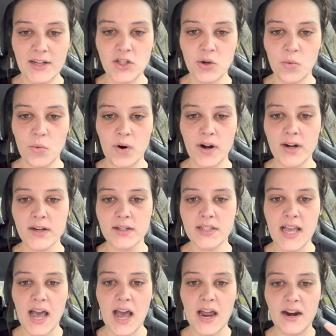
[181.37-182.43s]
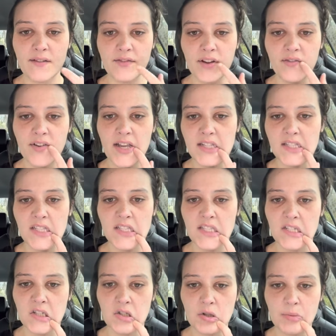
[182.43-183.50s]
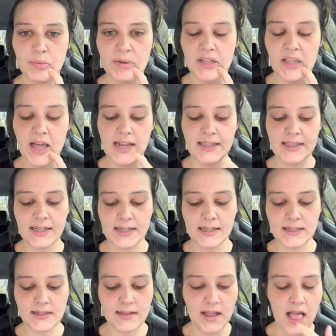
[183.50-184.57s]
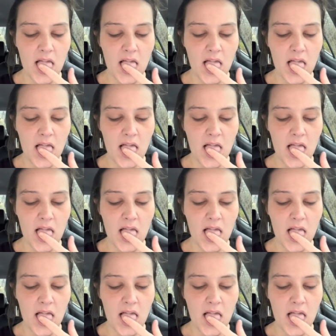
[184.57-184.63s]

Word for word: sure one side of their face isn't drooping like this.